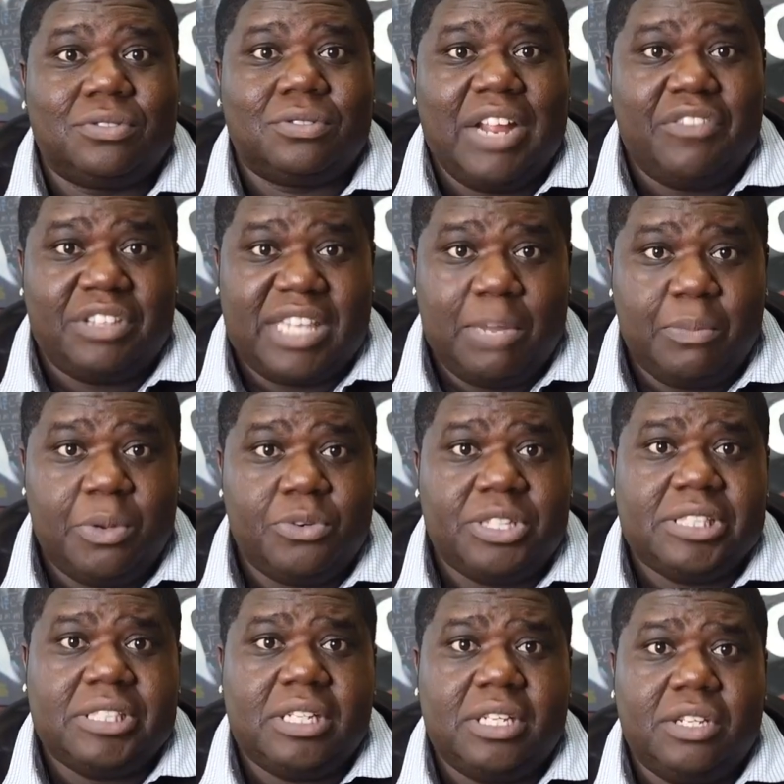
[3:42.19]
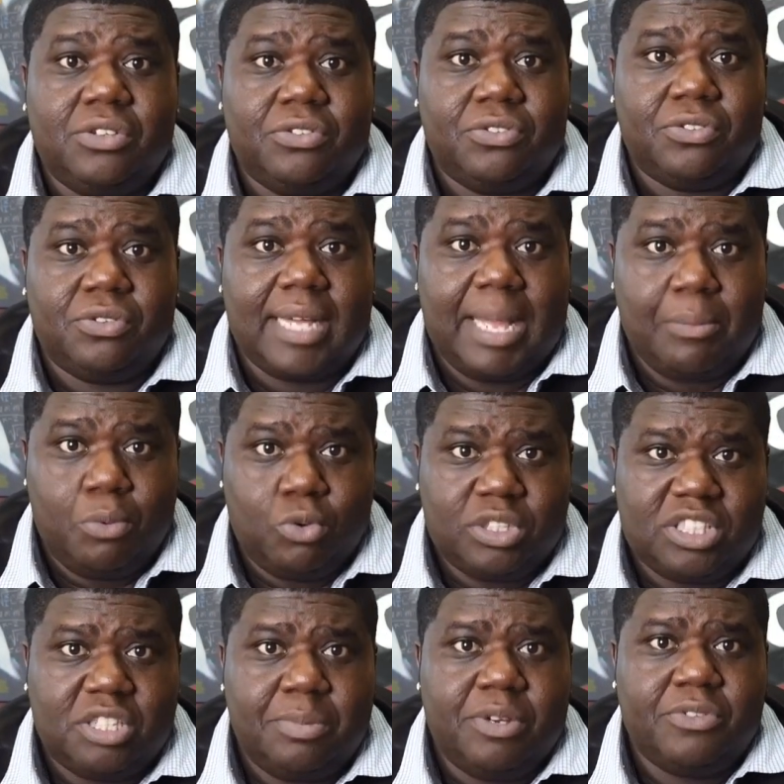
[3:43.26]
And everything we receive, I
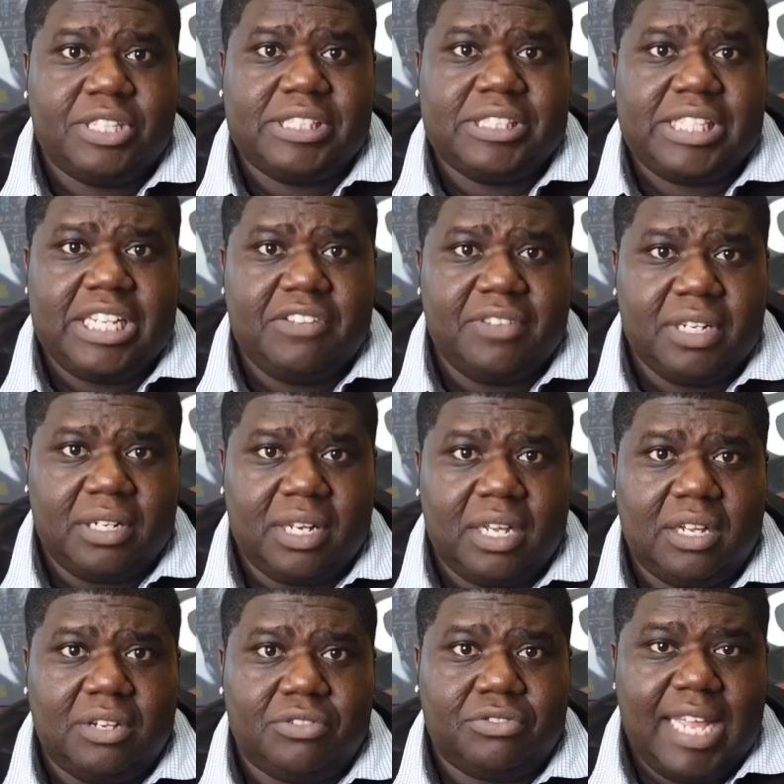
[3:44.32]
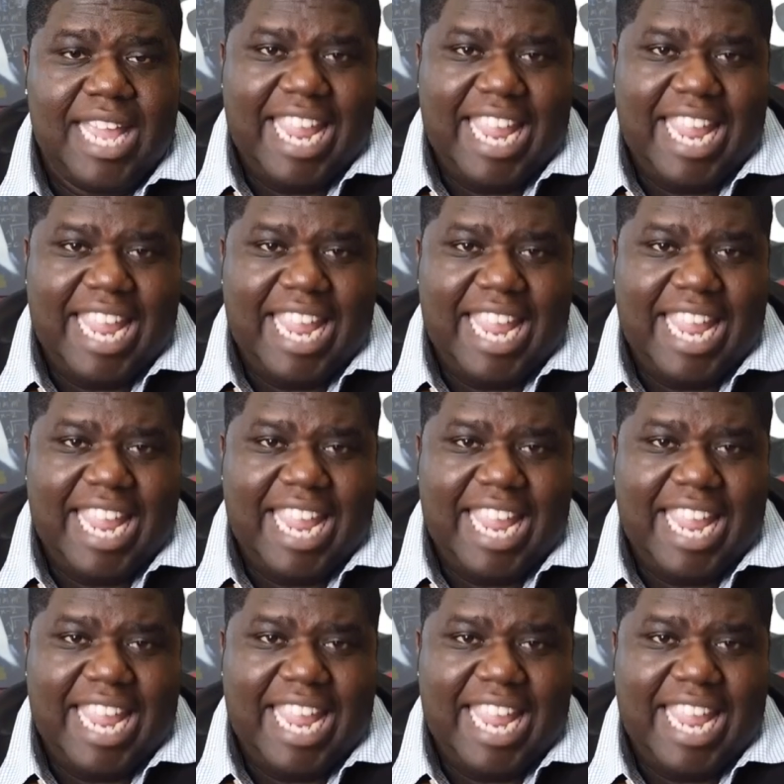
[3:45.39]
want it to be received in love.